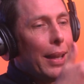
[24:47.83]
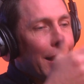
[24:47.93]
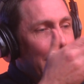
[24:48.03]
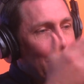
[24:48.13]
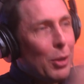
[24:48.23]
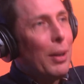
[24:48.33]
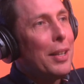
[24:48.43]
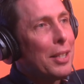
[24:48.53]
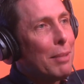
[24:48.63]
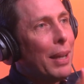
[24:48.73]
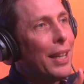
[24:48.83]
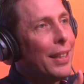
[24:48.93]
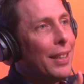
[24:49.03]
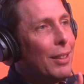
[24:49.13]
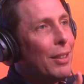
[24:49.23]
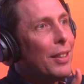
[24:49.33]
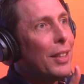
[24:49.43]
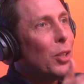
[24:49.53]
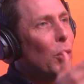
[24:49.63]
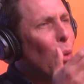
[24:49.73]
And it's up to us to make
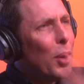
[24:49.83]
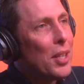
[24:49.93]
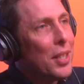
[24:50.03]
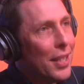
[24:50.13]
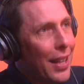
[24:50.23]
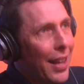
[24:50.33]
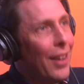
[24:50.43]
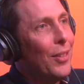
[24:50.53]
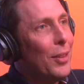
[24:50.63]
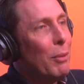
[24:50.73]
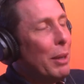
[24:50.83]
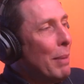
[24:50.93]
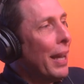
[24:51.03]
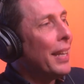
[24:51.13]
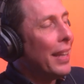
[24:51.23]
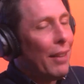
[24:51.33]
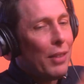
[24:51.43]
the choices now that we make have